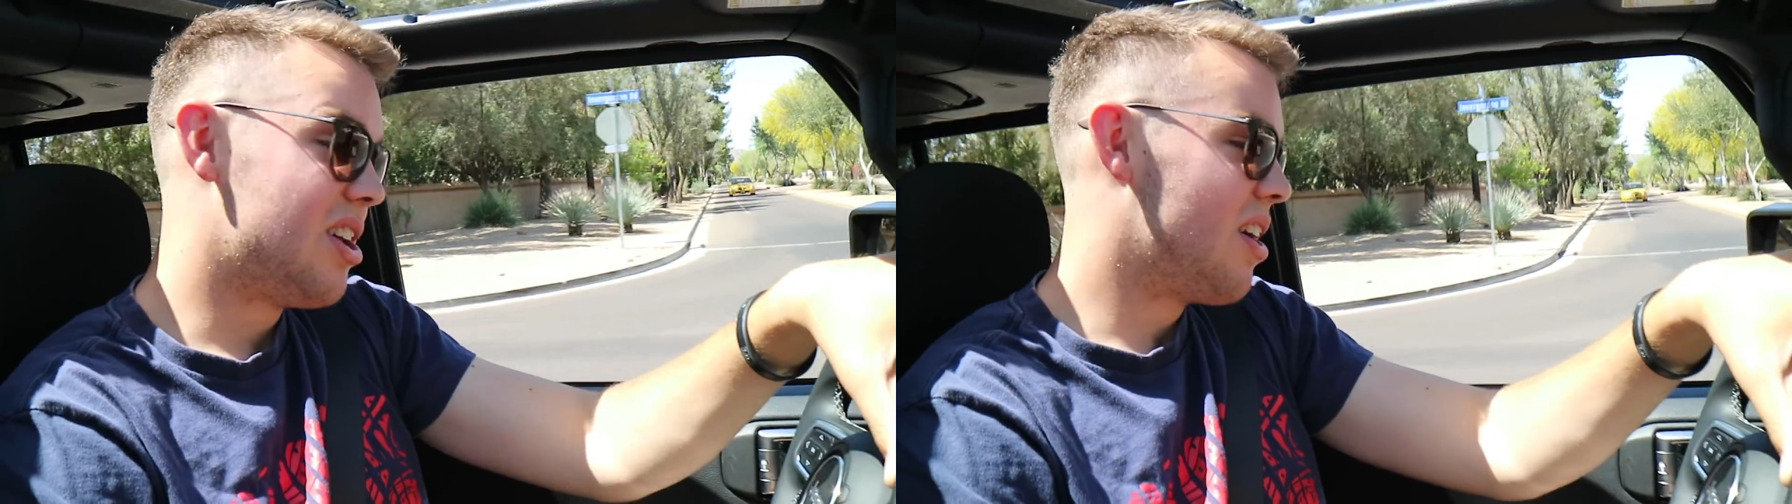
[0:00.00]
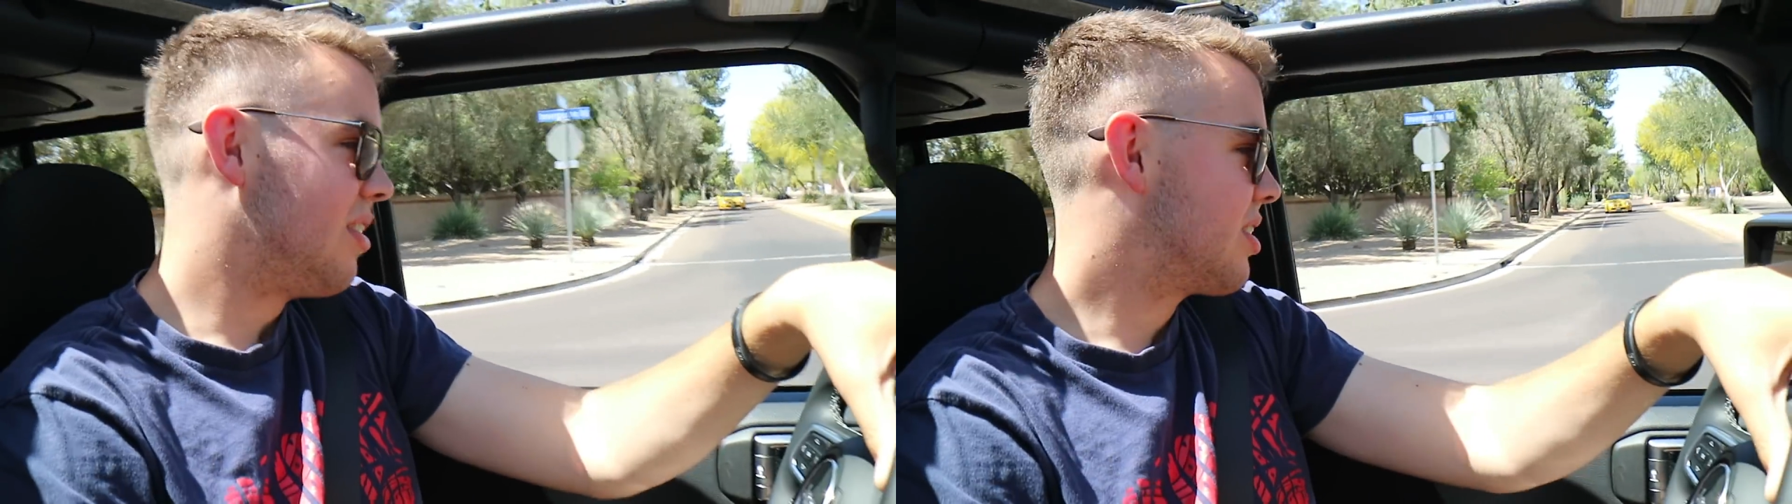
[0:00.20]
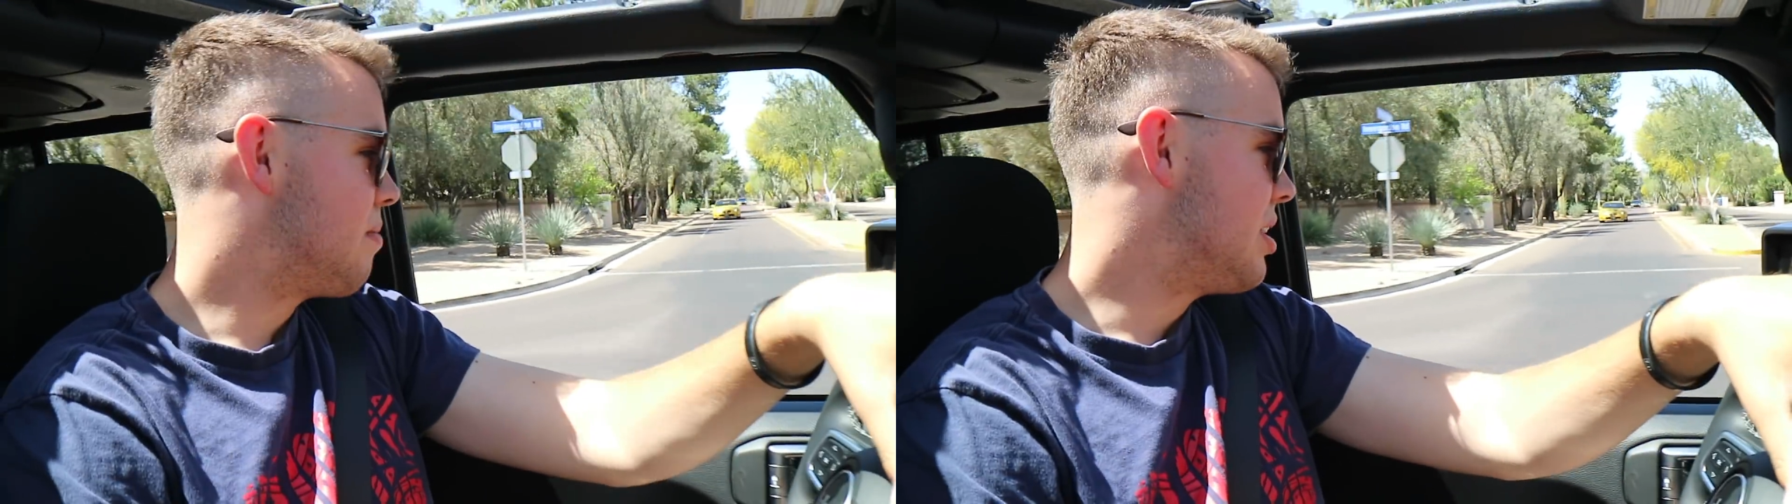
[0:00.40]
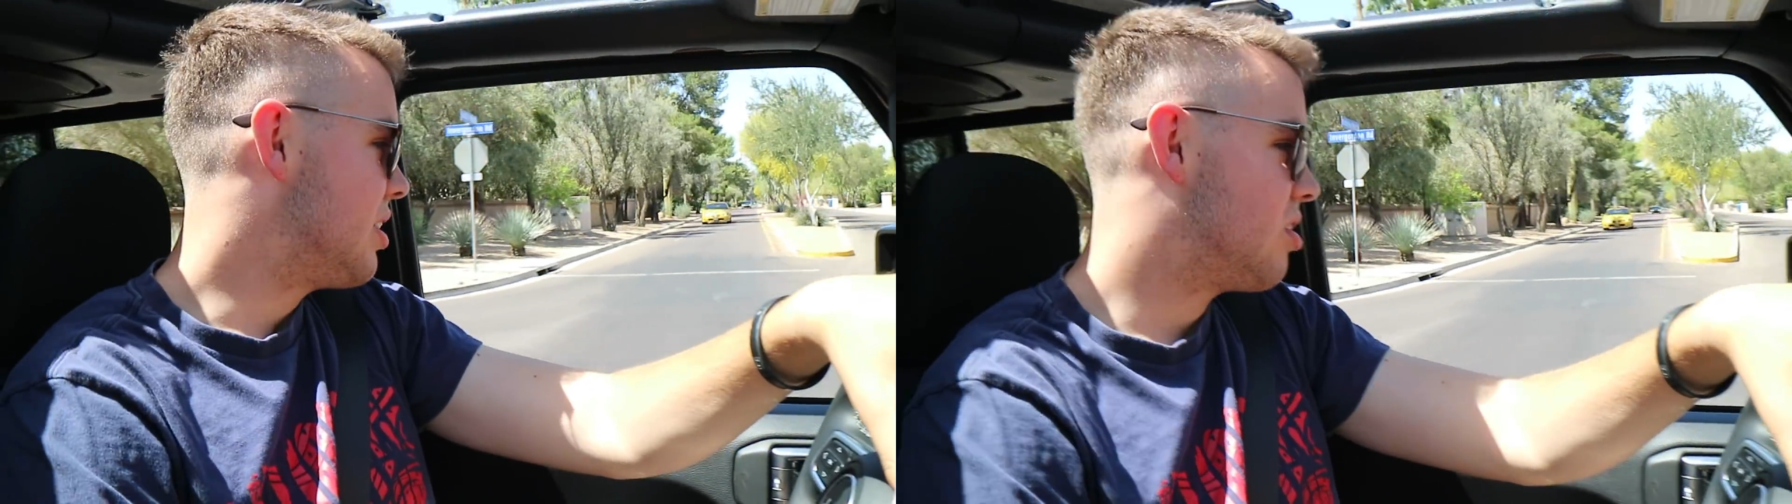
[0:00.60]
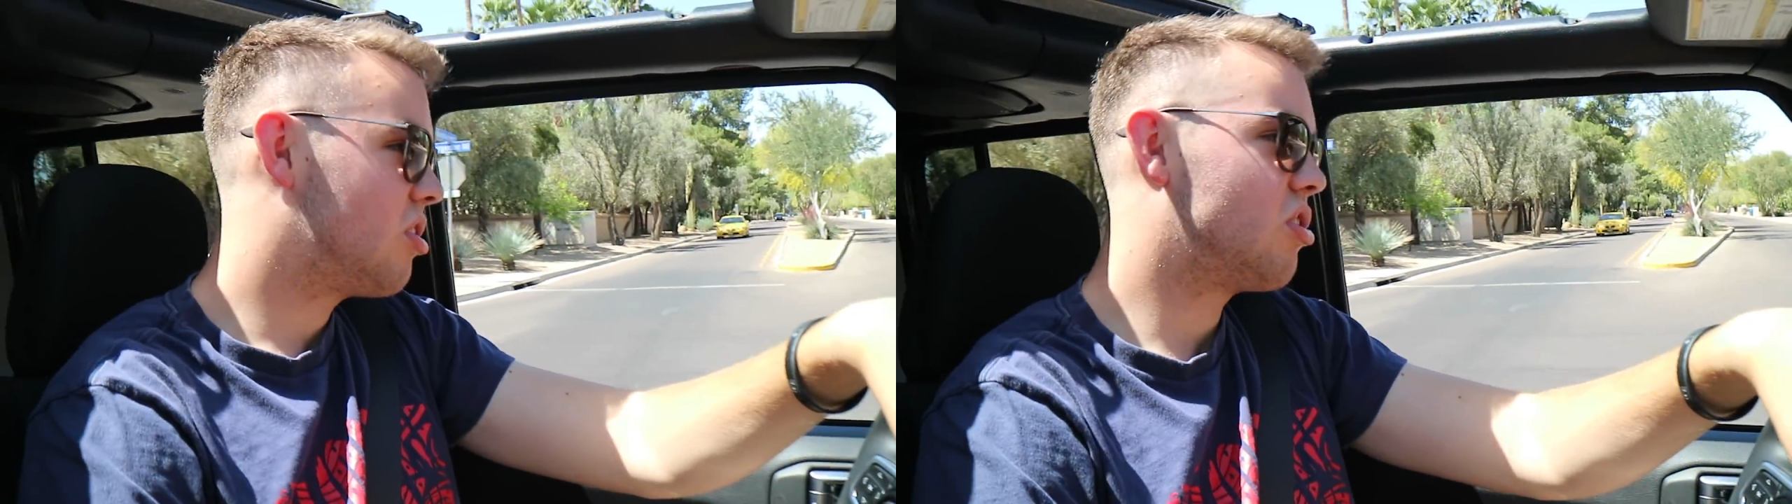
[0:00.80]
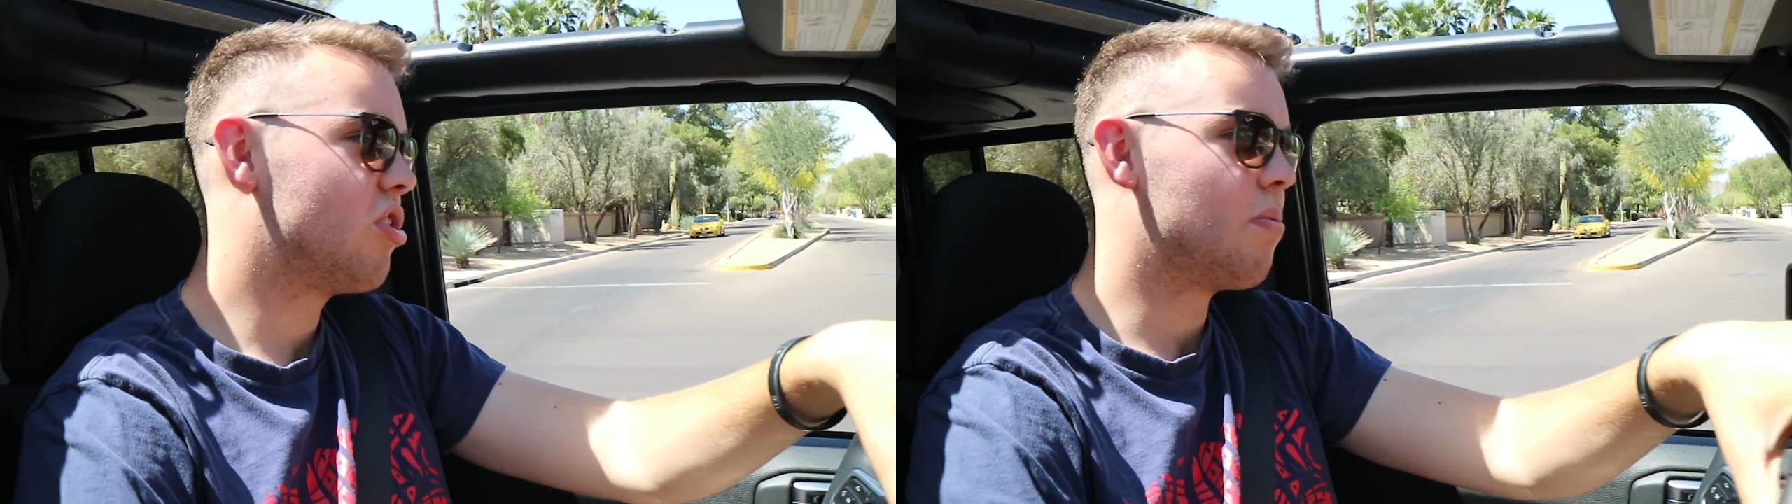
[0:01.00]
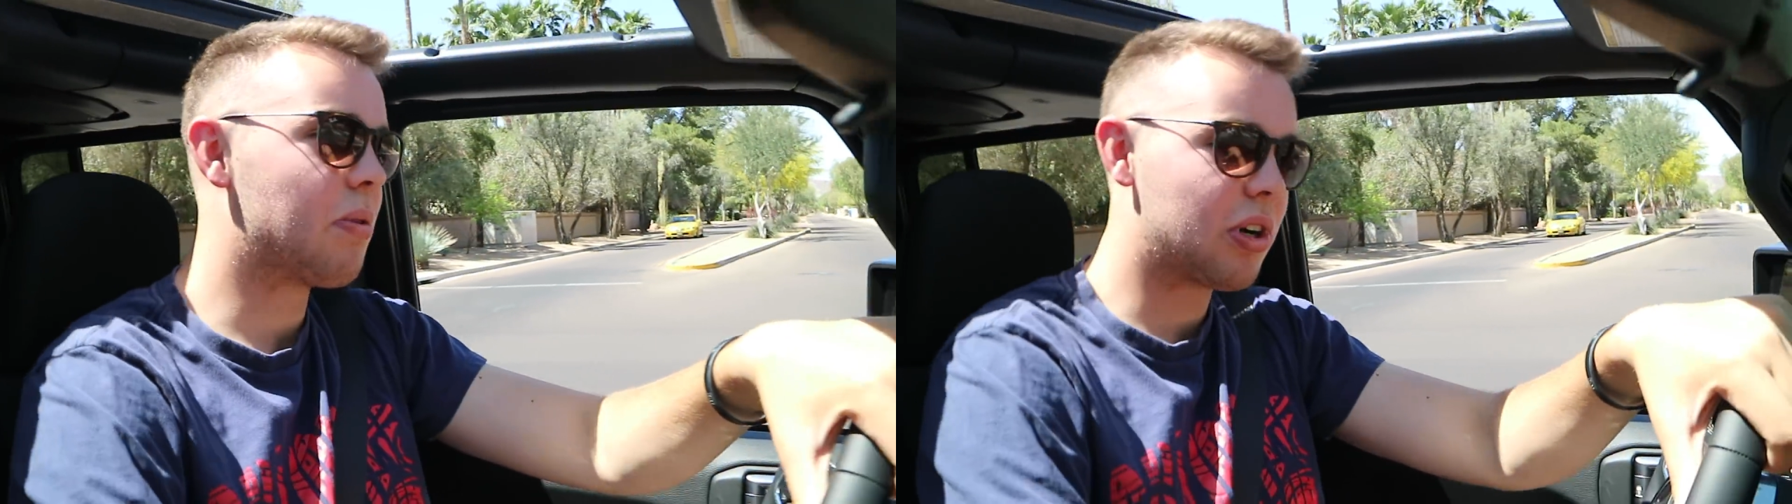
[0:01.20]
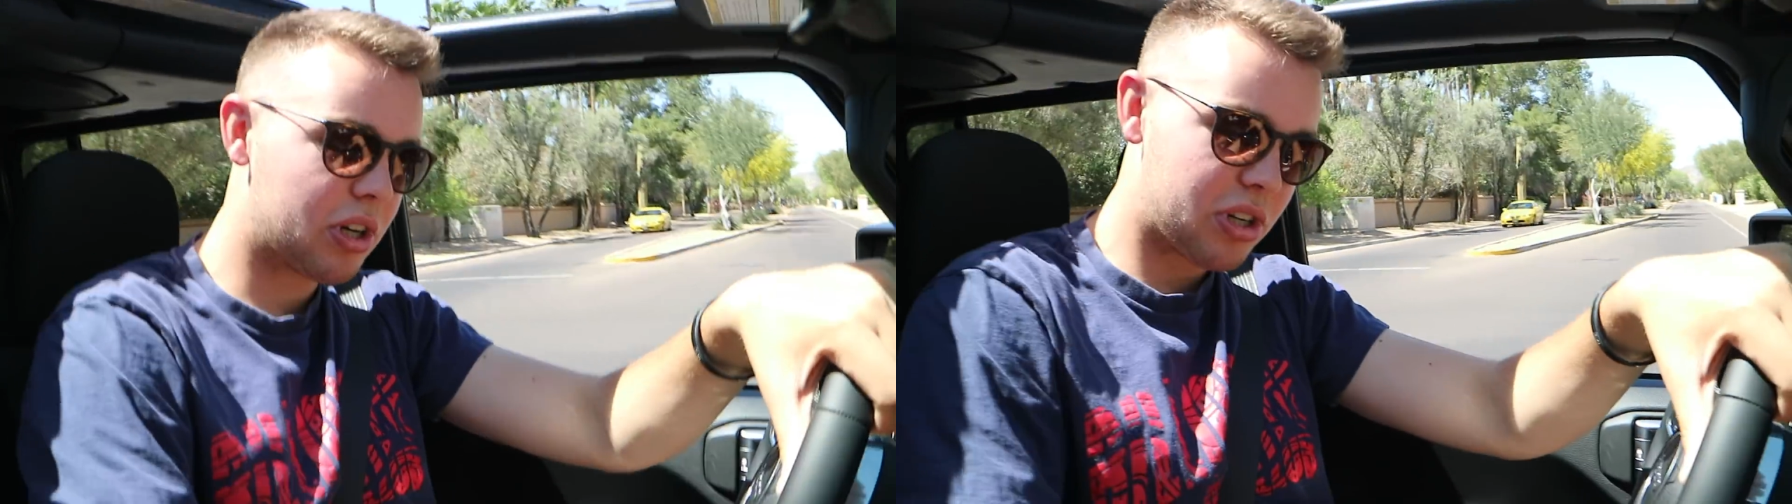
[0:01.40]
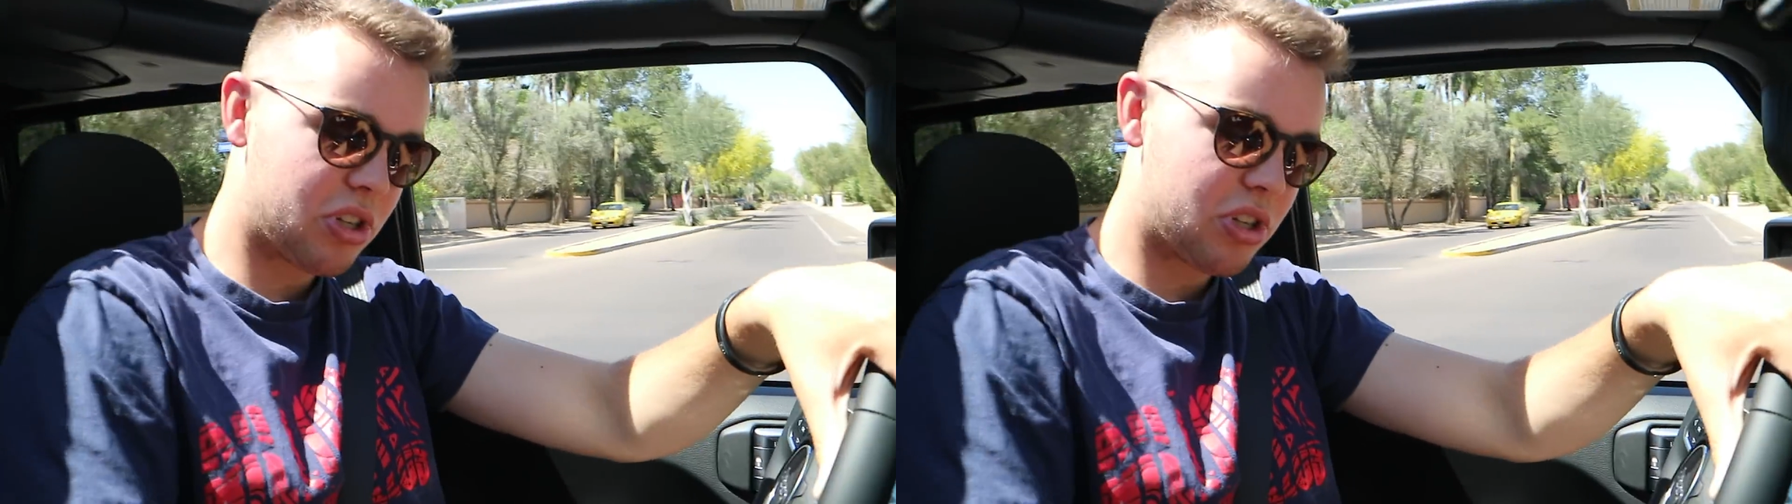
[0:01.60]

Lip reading: know it's gonna be super,